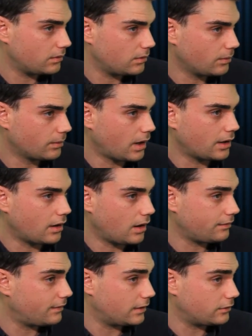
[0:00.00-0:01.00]
We're on
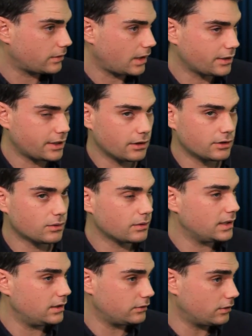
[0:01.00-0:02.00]
offense. Okay, our
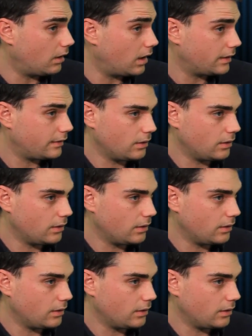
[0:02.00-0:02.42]
territory is gone.